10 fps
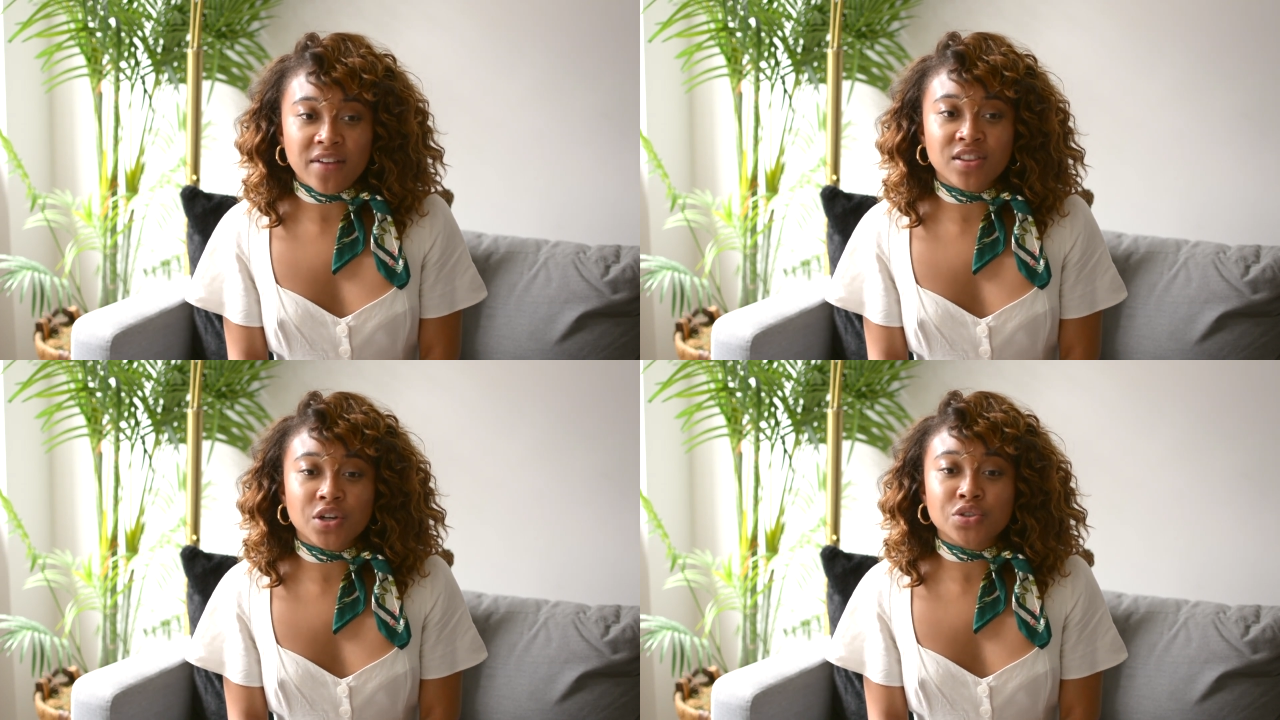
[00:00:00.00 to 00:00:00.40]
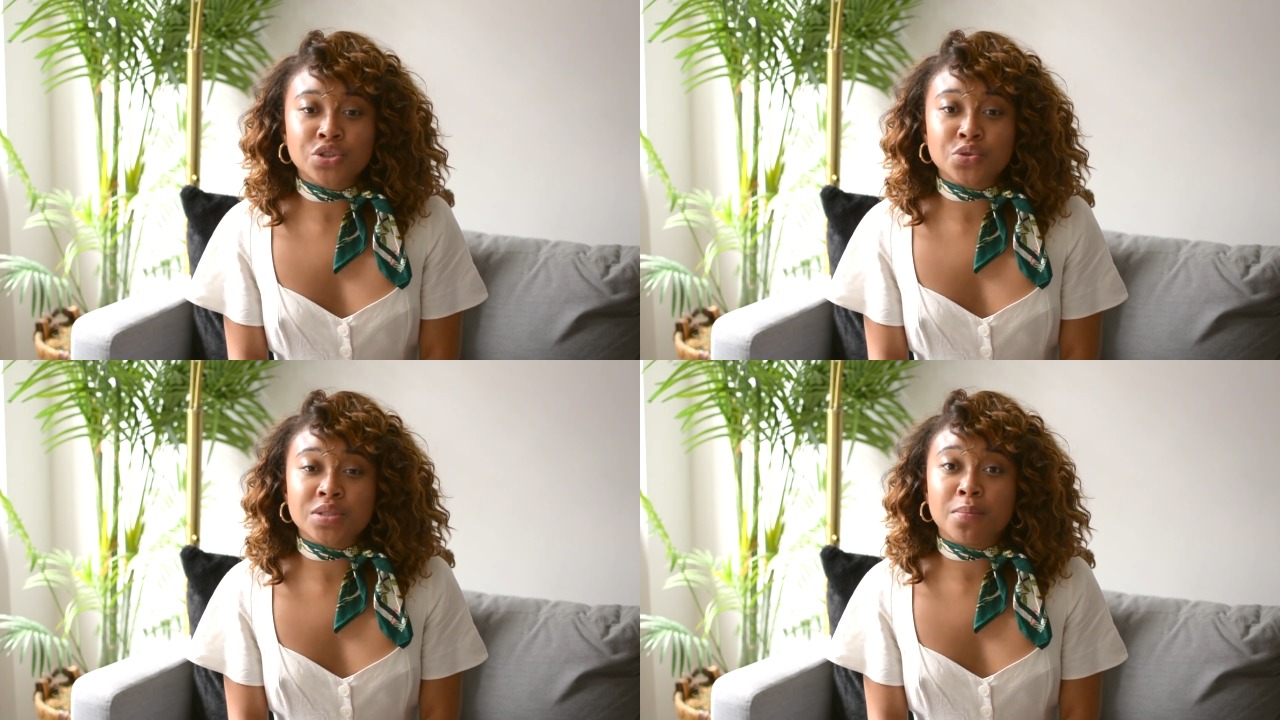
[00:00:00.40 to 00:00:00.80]
I've learned
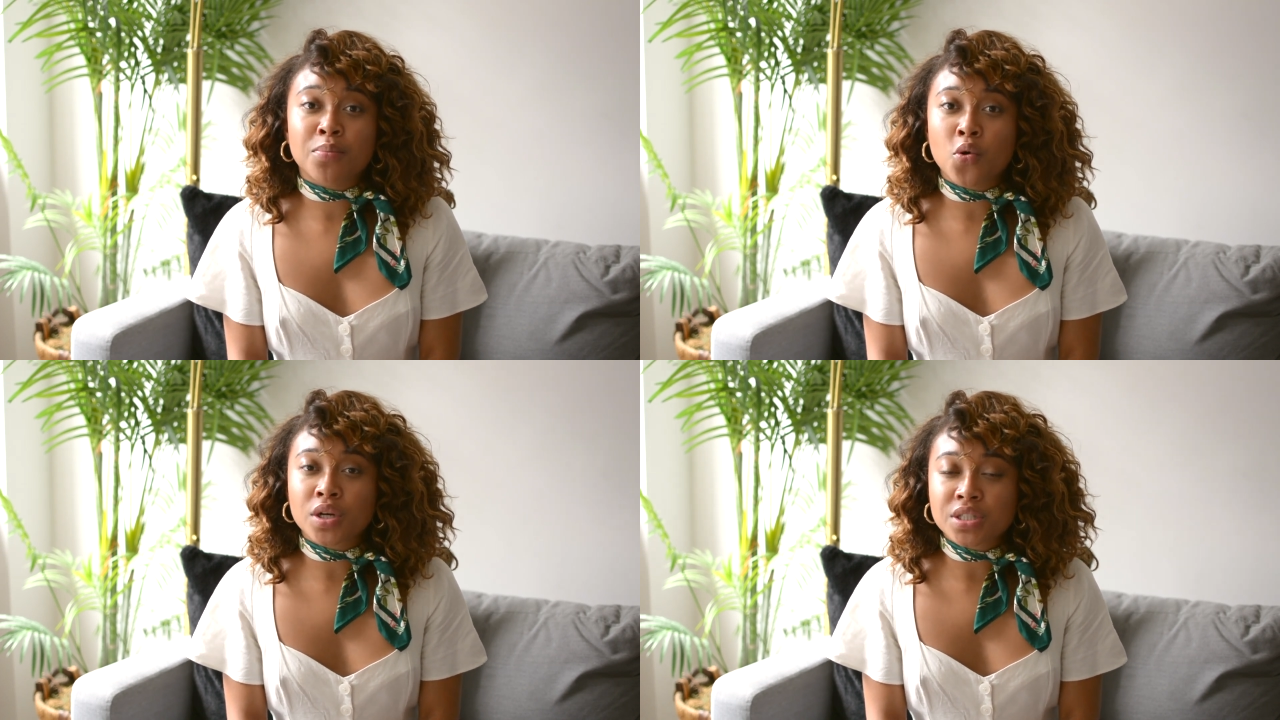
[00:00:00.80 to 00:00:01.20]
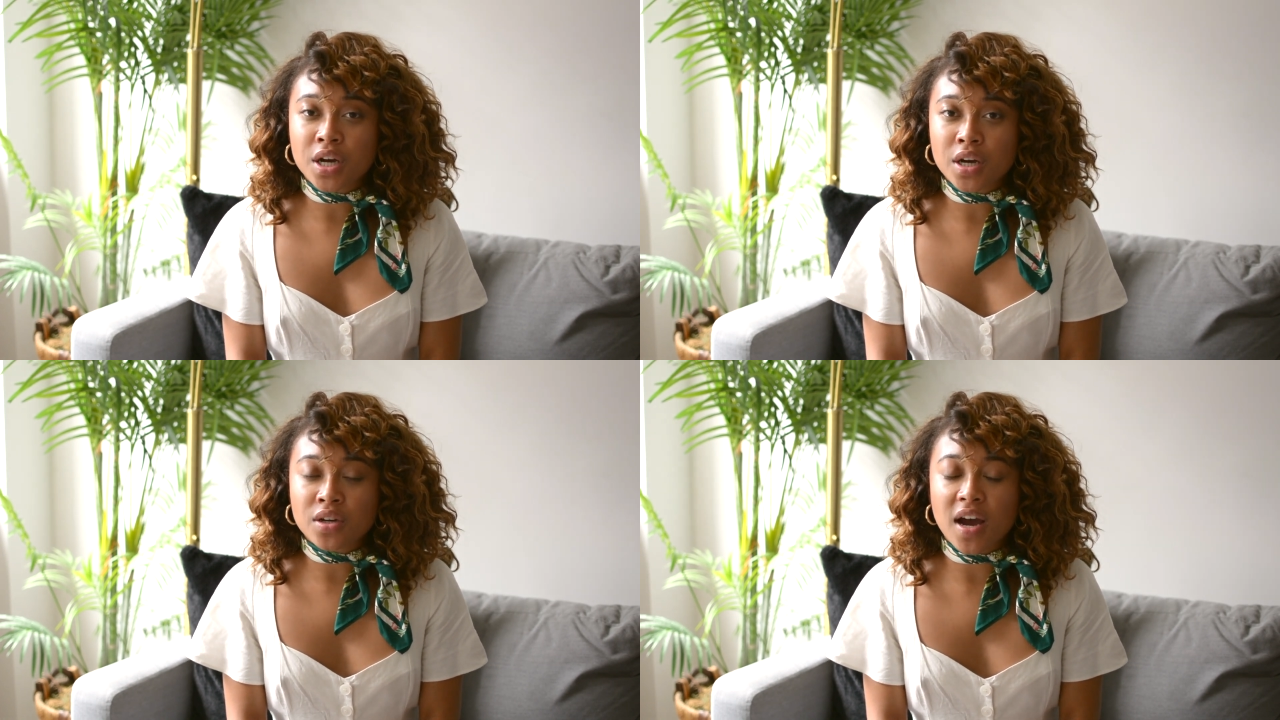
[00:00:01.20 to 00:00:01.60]
to support
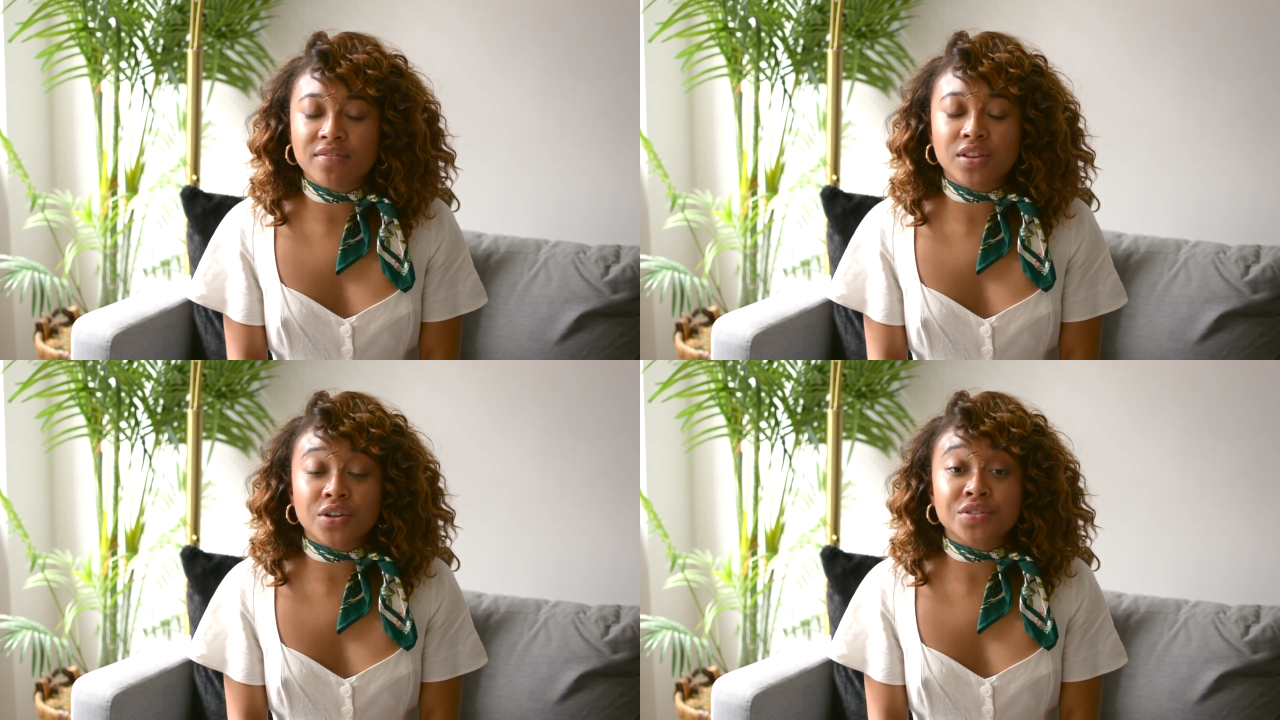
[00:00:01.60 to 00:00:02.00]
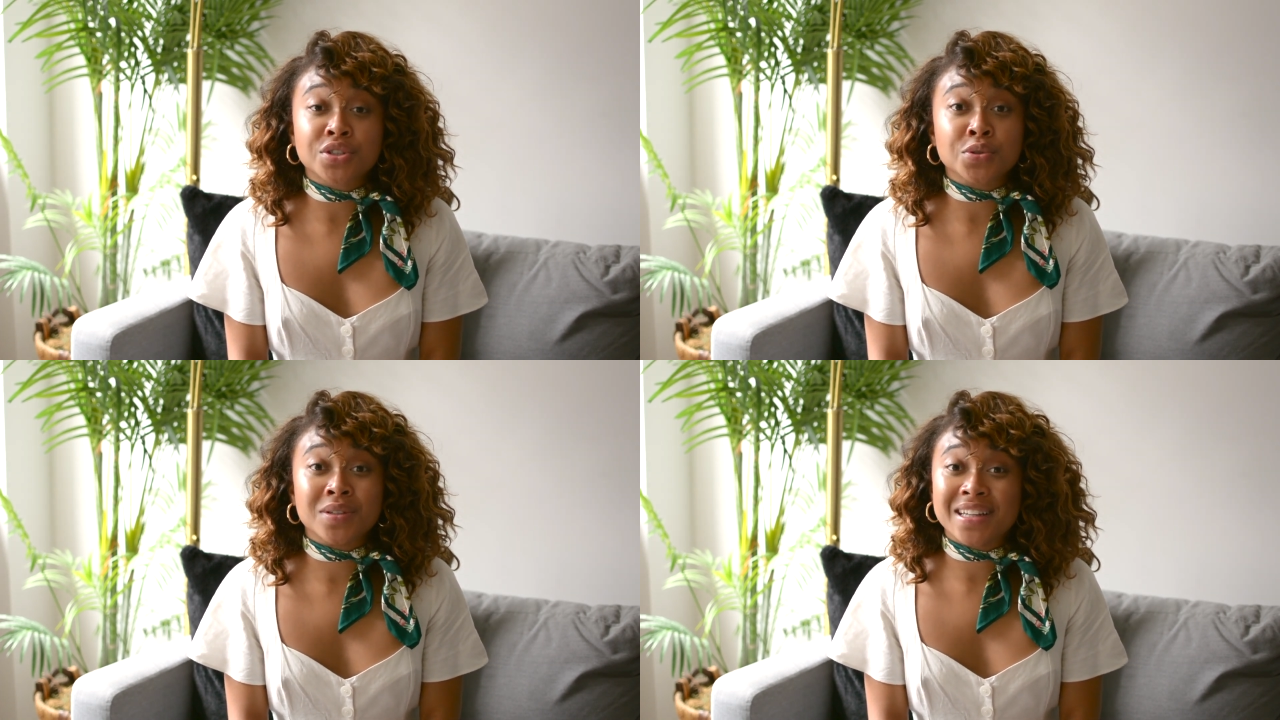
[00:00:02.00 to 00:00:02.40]
her. I've learned
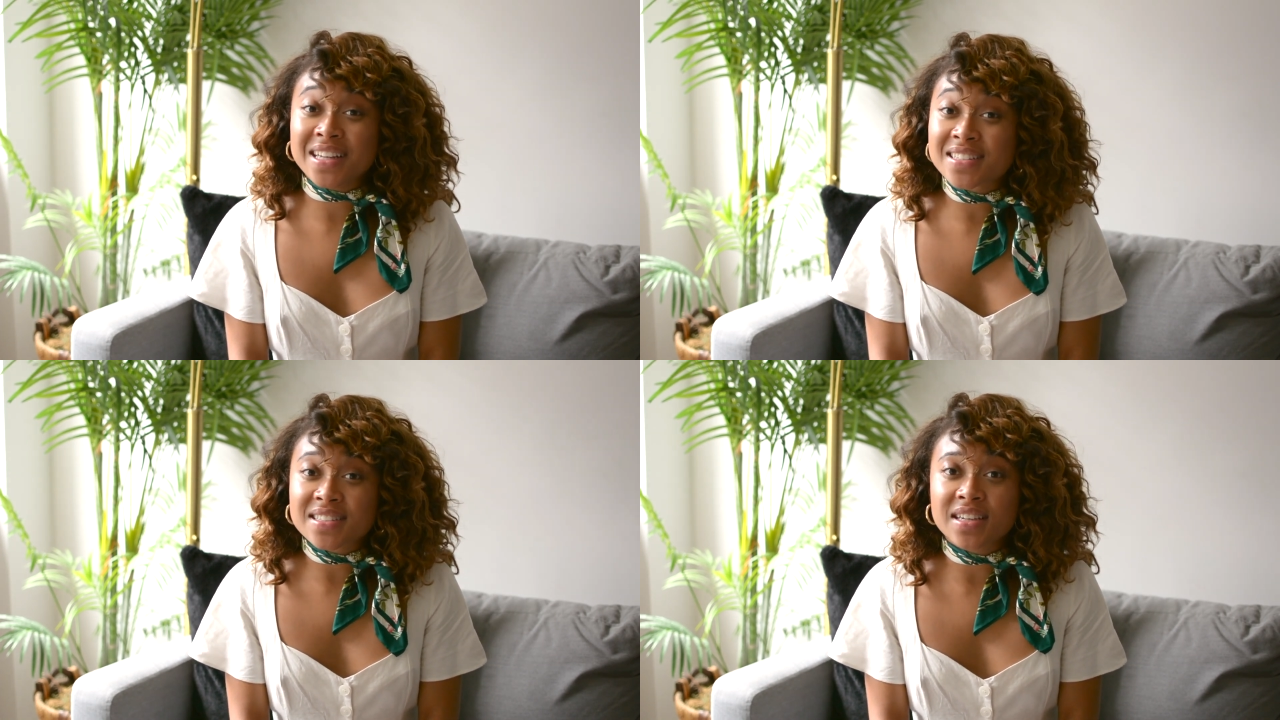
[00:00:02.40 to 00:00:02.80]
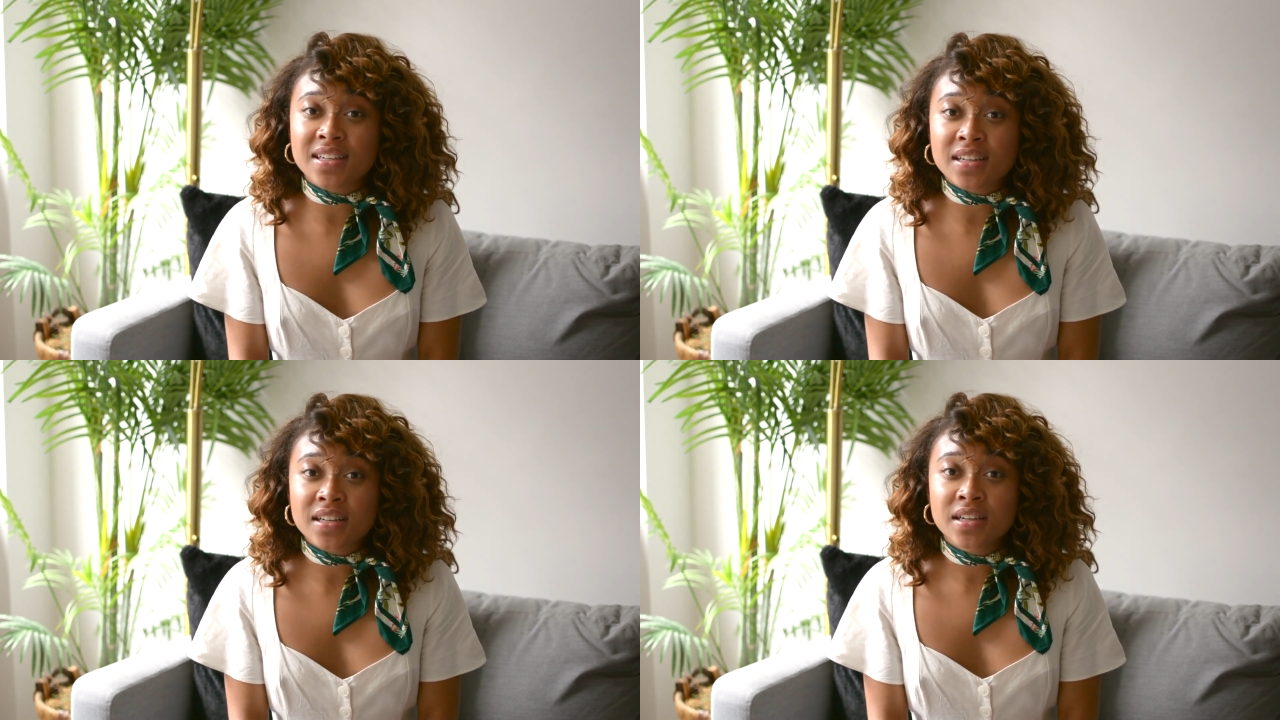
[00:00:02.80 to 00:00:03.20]
to
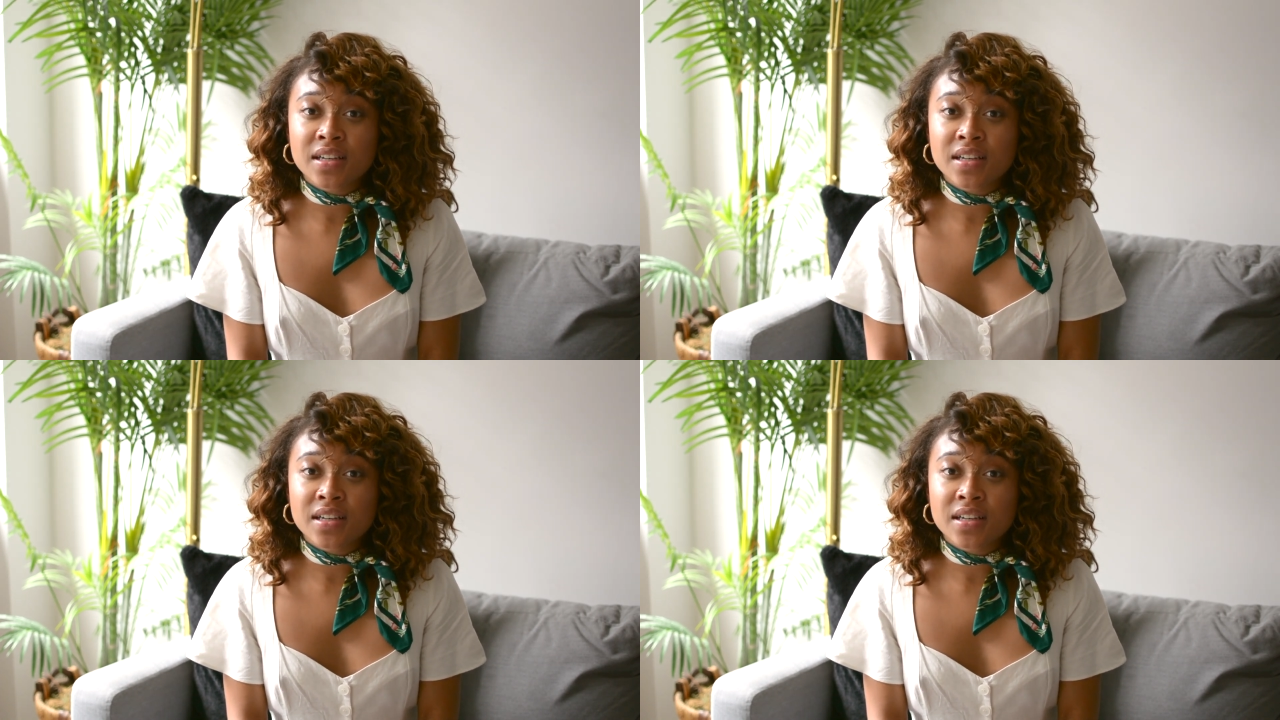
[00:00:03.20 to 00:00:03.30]
listen